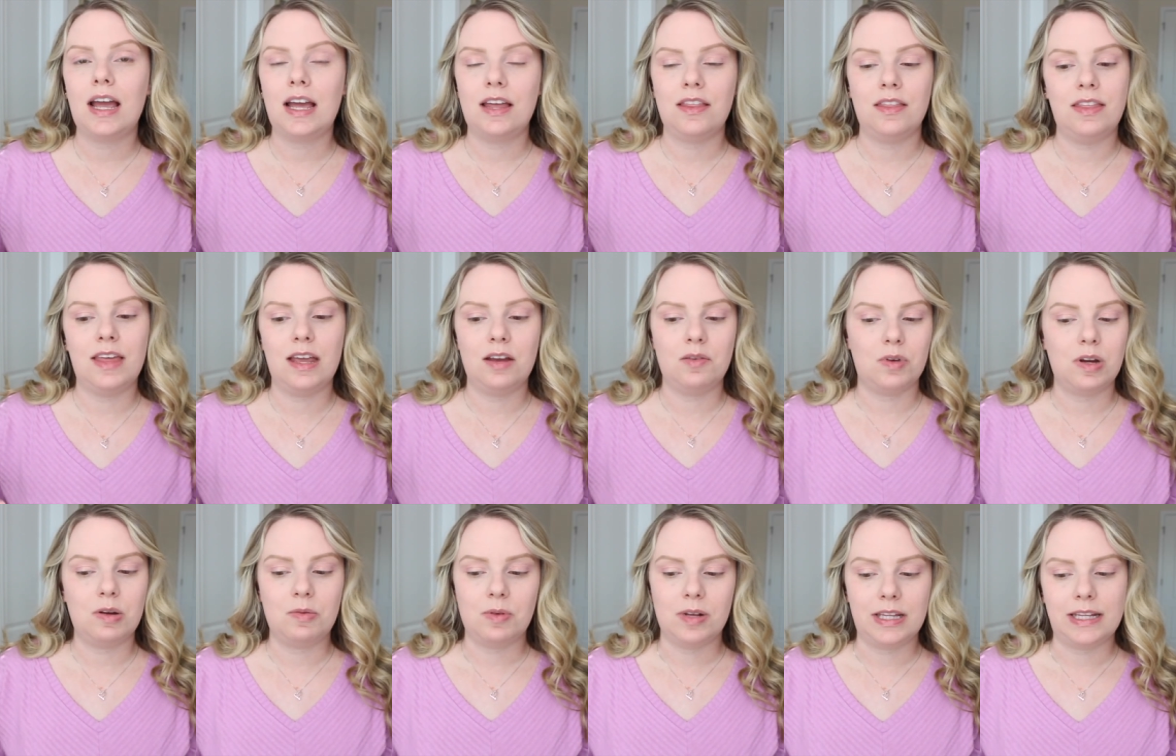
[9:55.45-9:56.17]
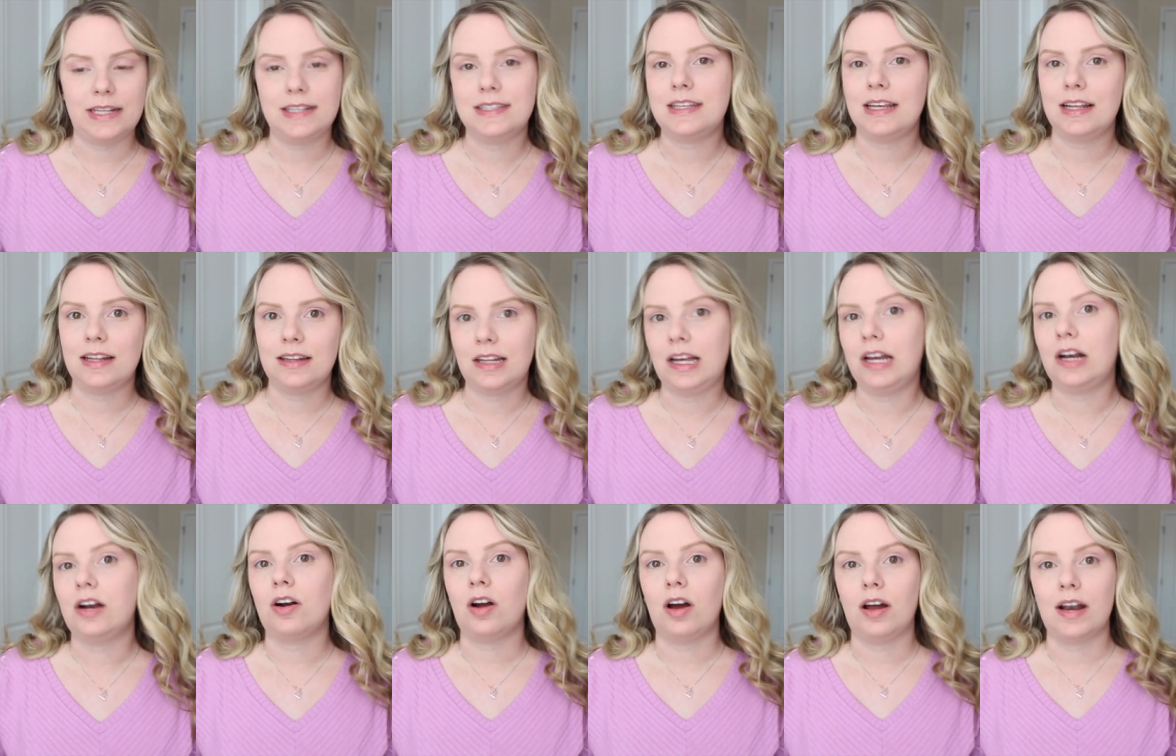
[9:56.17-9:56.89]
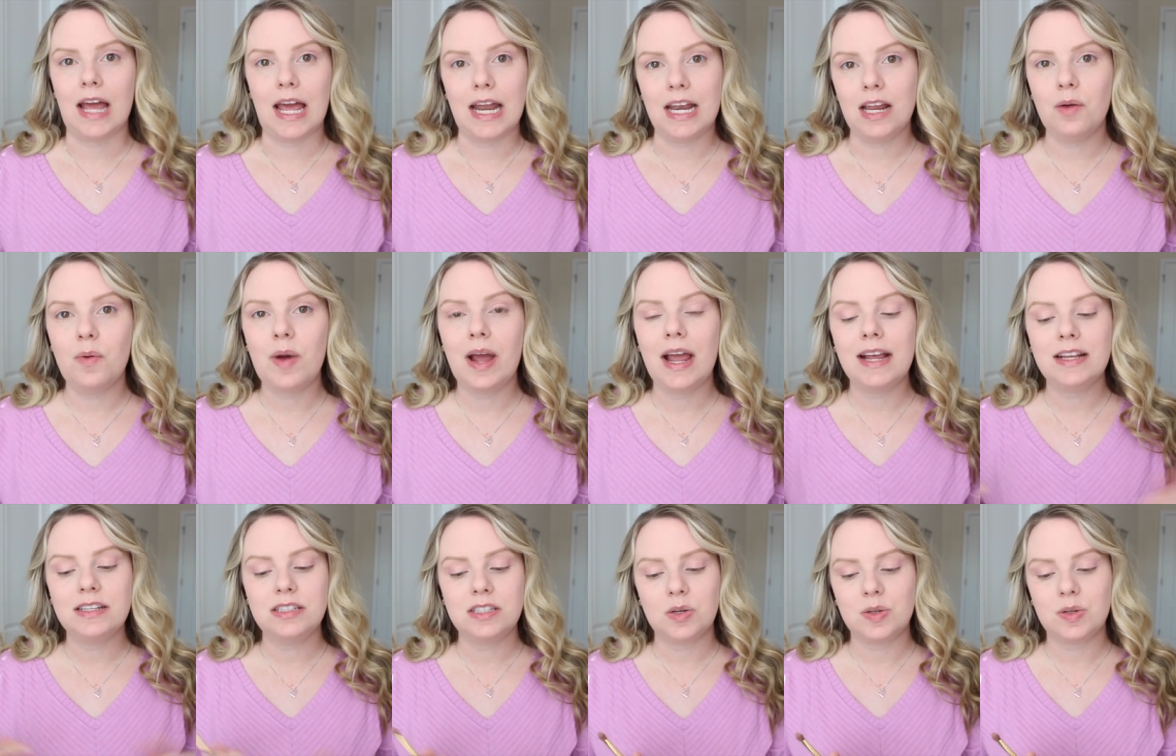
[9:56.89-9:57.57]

they re-release it later on anyway,